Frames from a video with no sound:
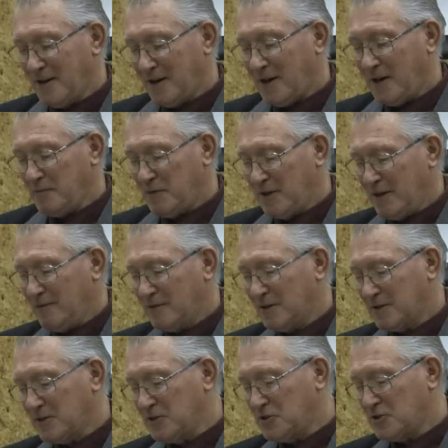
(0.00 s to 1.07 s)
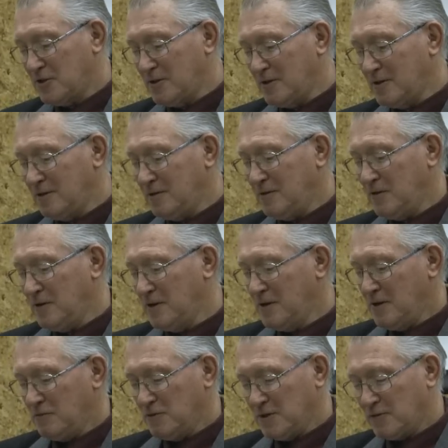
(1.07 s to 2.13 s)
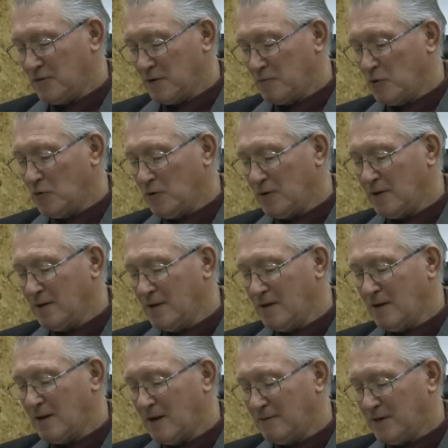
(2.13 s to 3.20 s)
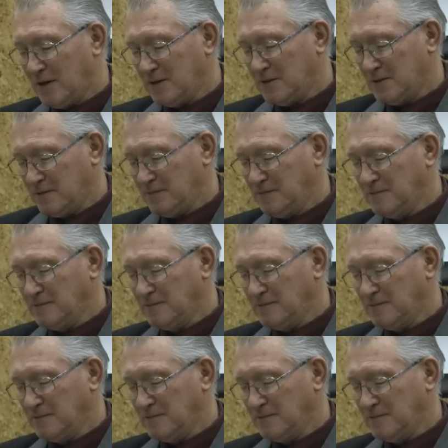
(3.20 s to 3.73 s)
I believe her concern was for both of us